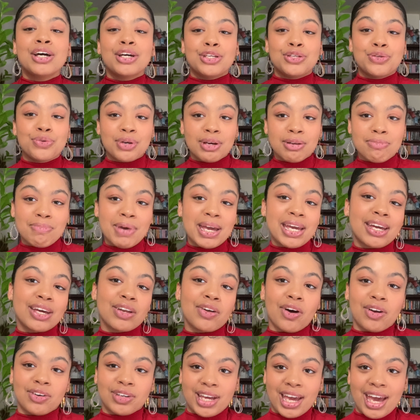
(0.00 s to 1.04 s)
you can make it
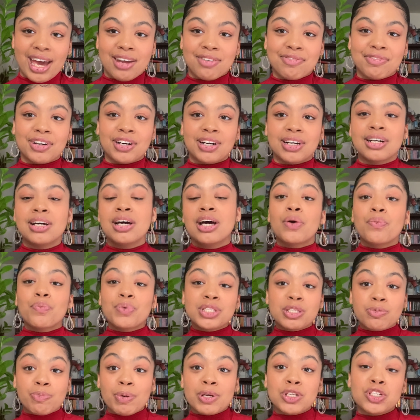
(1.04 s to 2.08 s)
on Canva
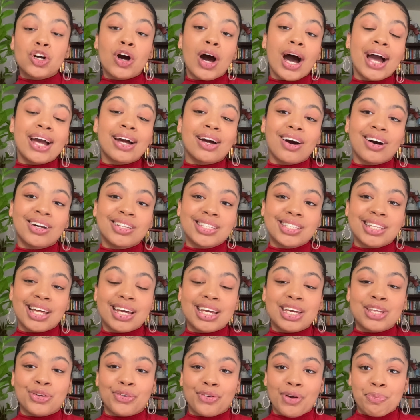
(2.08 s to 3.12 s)
with special icons that
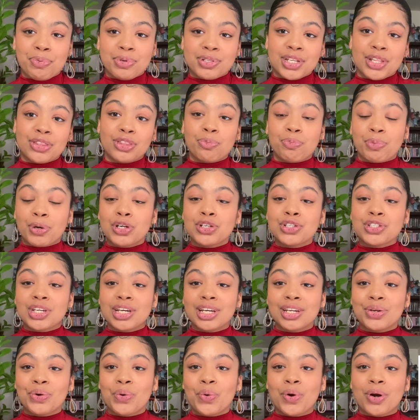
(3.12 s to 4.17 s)
either represent the
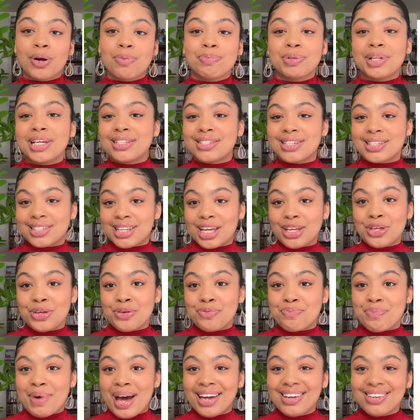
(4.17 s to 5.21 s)
person or places that you
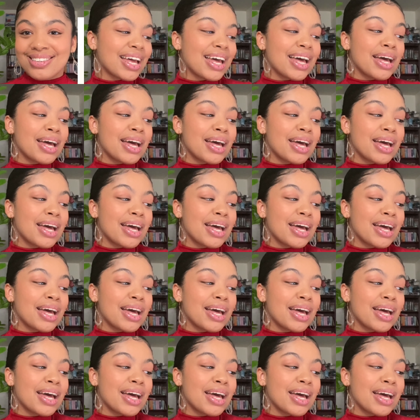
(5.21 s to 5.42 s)
met.